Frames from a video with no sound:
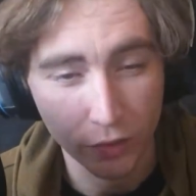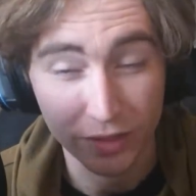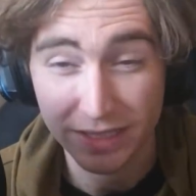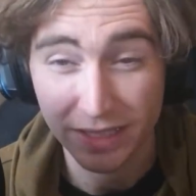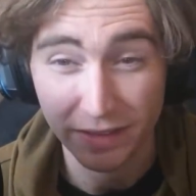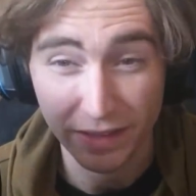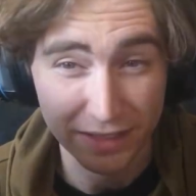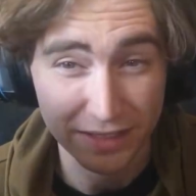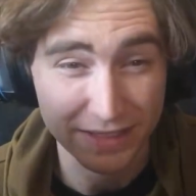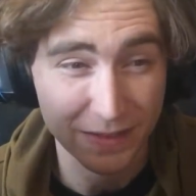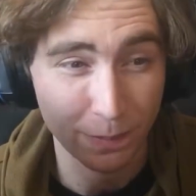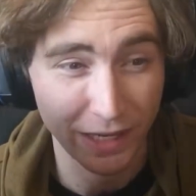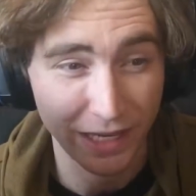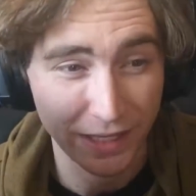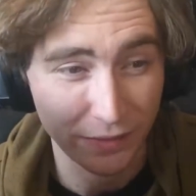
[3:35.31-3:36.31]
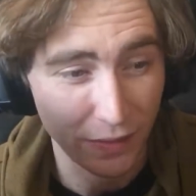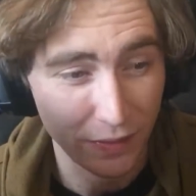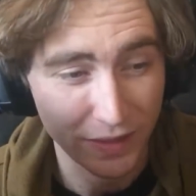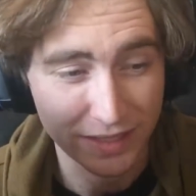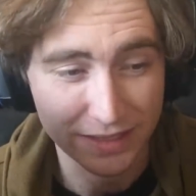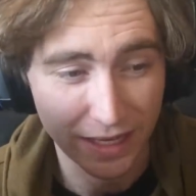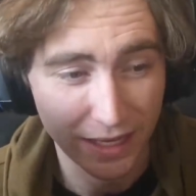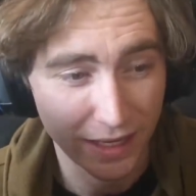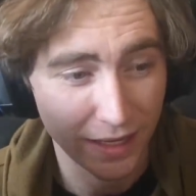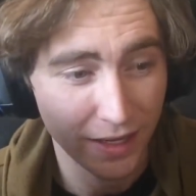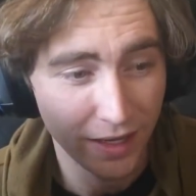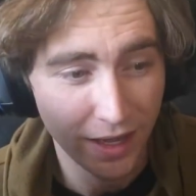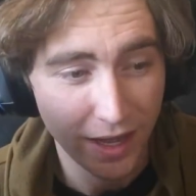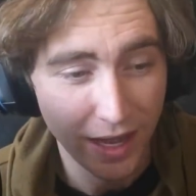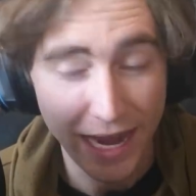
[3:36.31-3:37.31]
You can see the utter speed that these
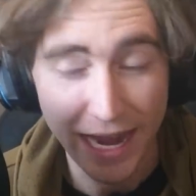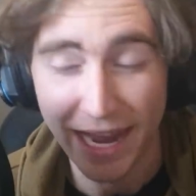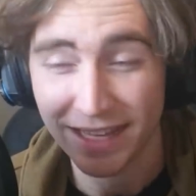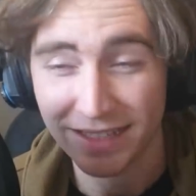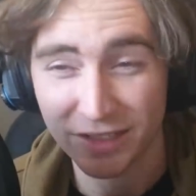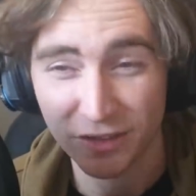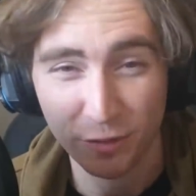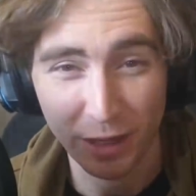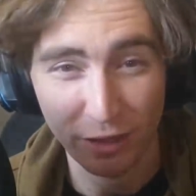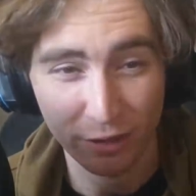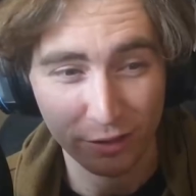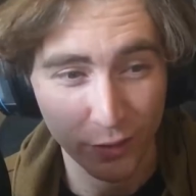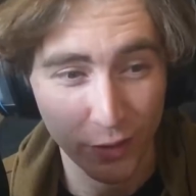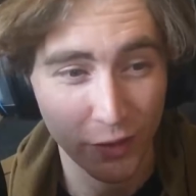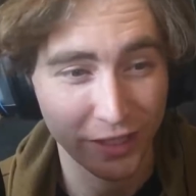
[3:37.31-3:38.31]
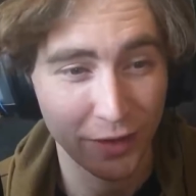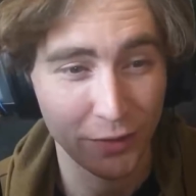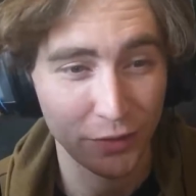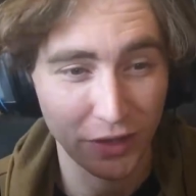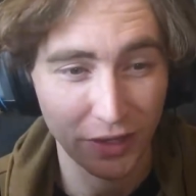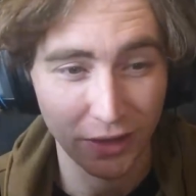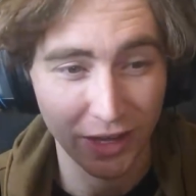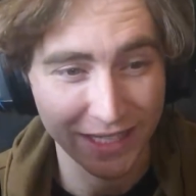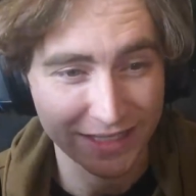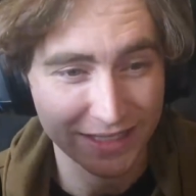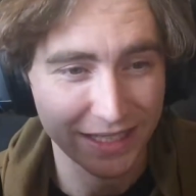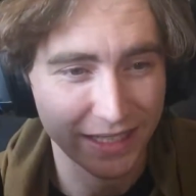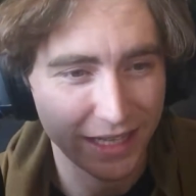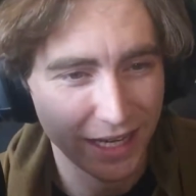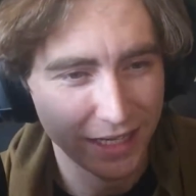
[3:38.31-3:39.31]
hands have been thrown at with the lines
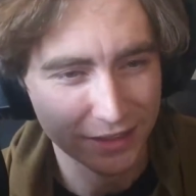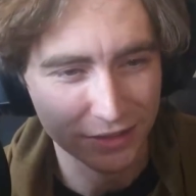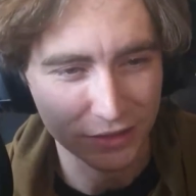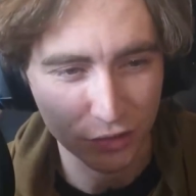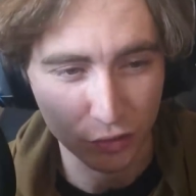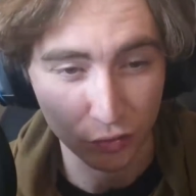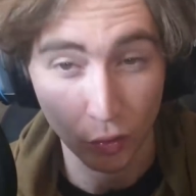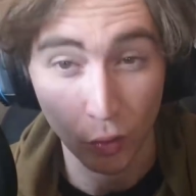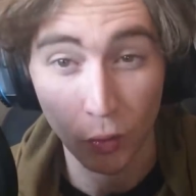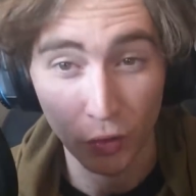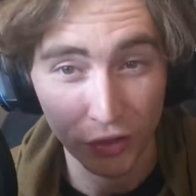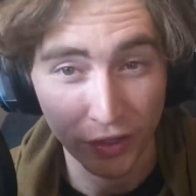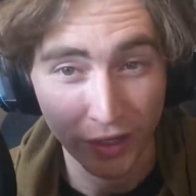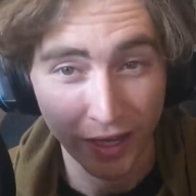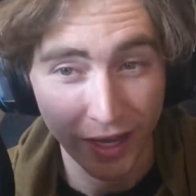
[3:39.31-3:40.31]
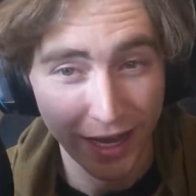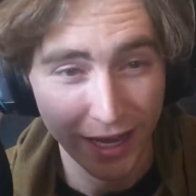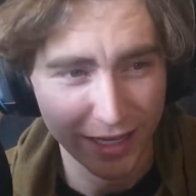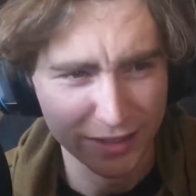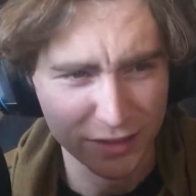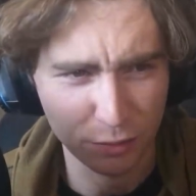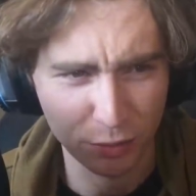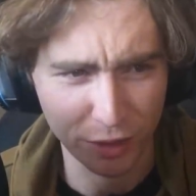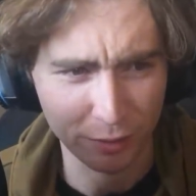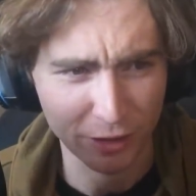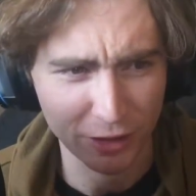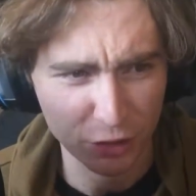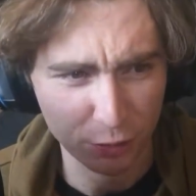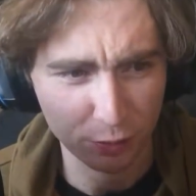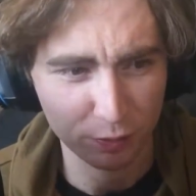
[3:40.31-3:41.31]
that Ken has drawn to pretty
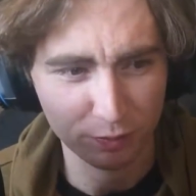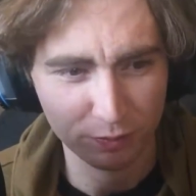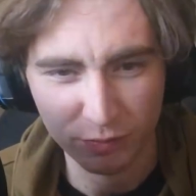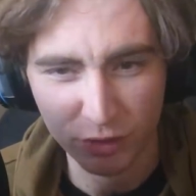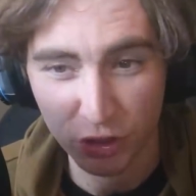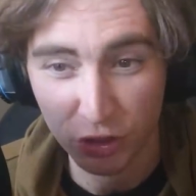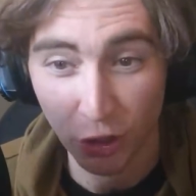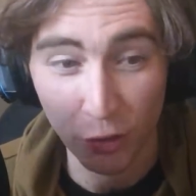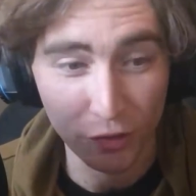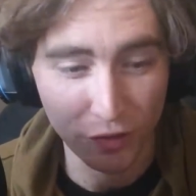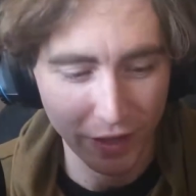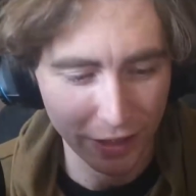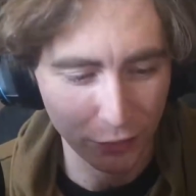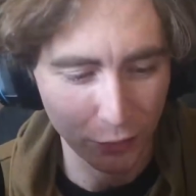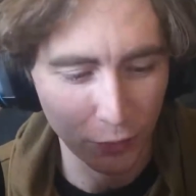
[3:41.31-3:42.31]
much show that.